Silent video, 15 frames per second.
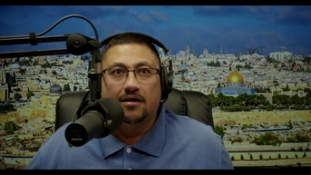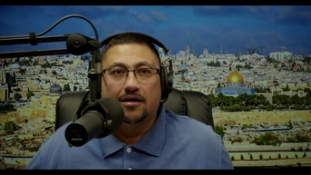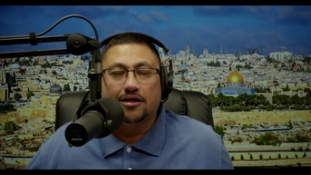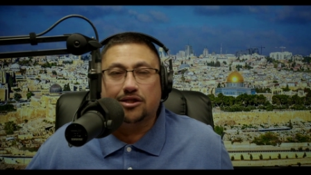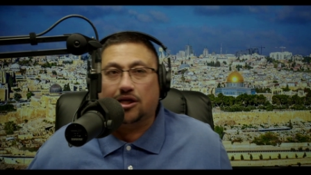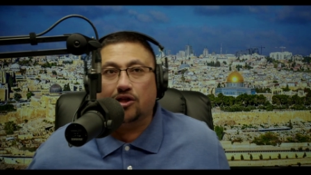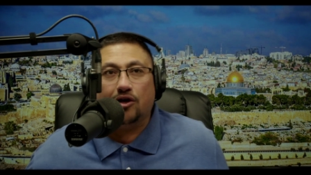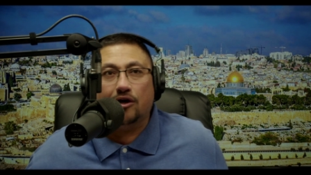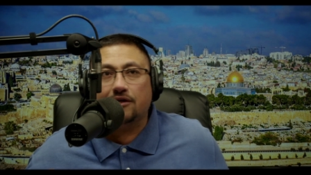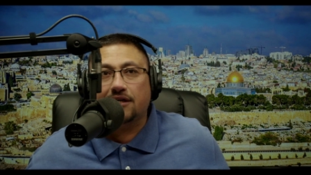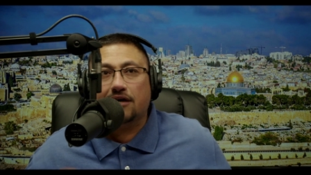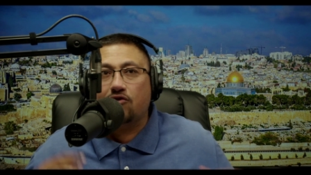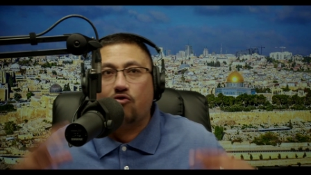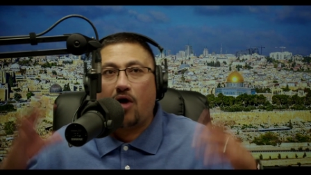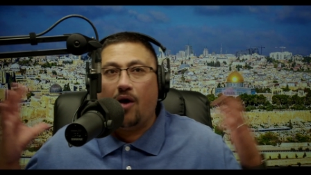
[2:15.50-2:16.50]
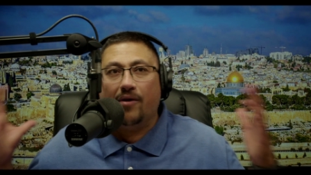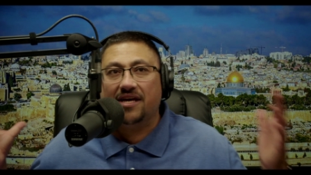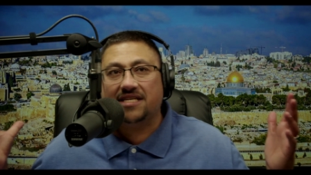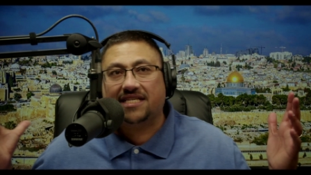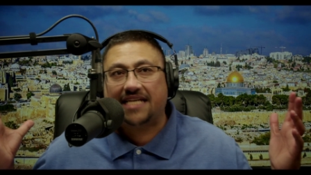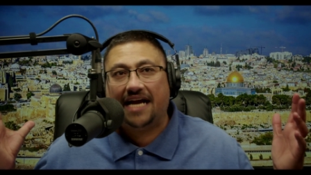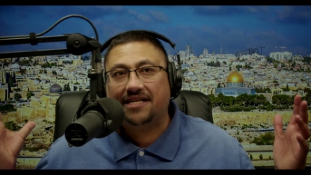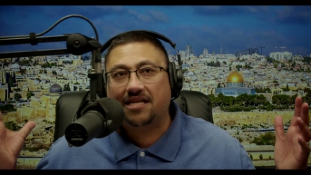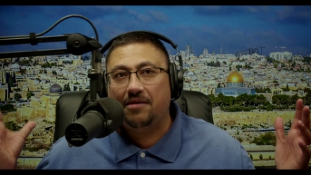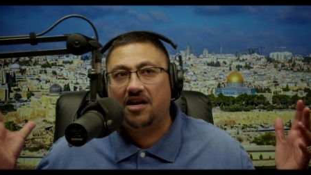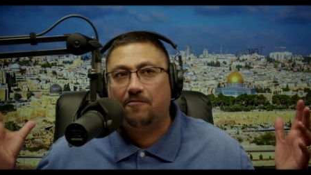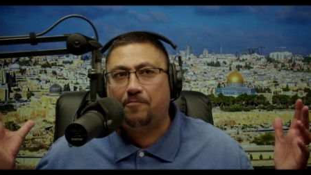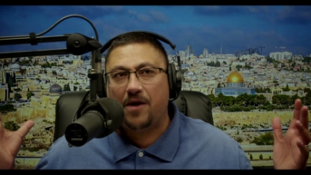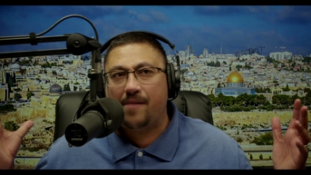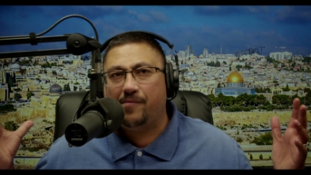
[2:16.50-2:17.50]
So there's a growing sentiment
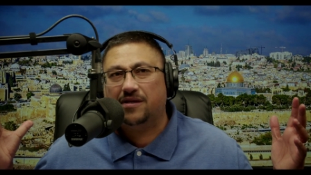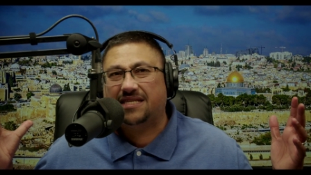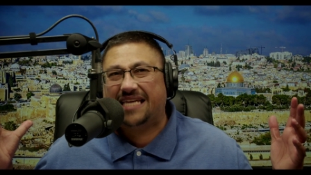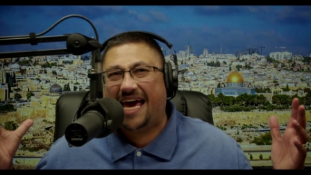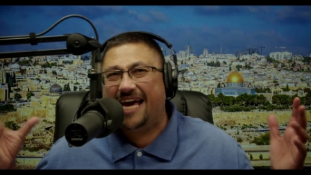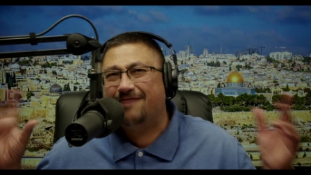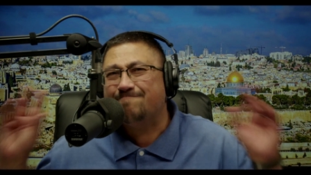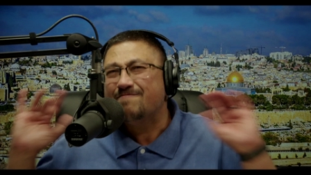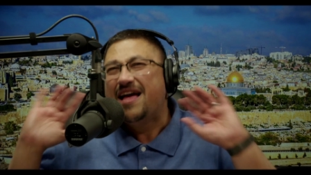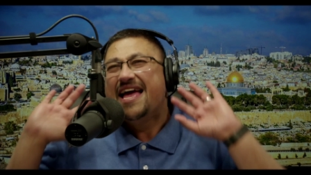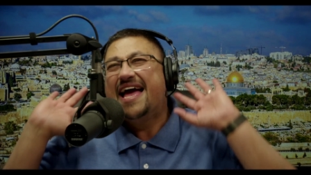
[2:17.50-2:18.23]
of people saying,